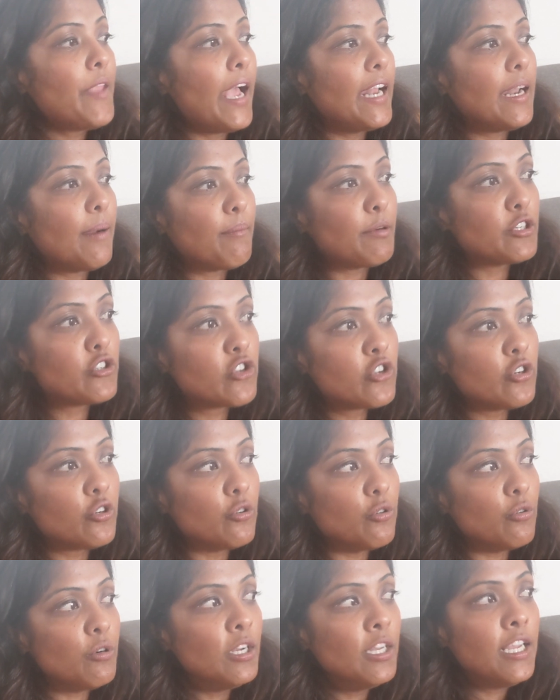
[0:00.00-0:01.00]
And number
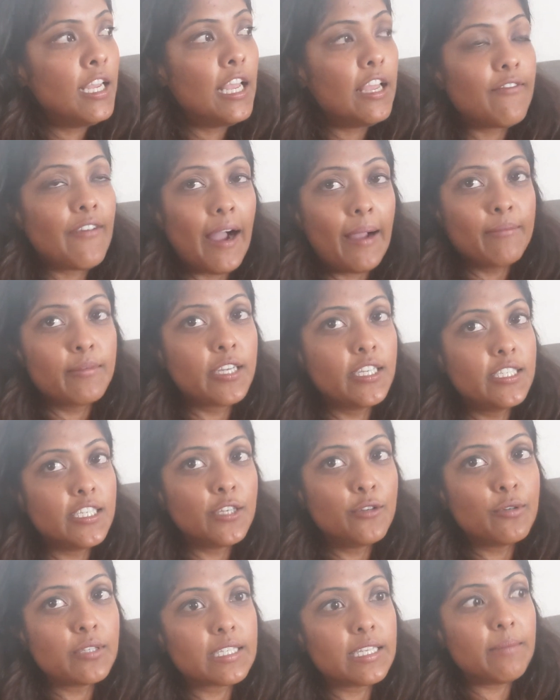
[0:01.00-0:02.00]
two, if I'm
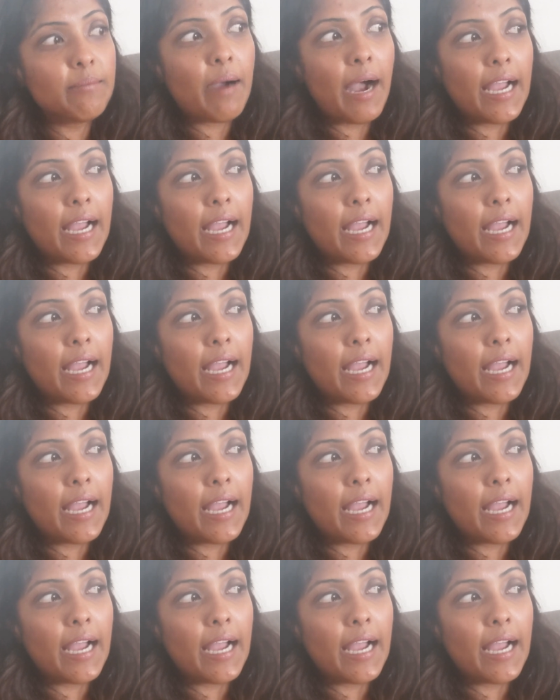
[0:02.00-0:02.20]
continuously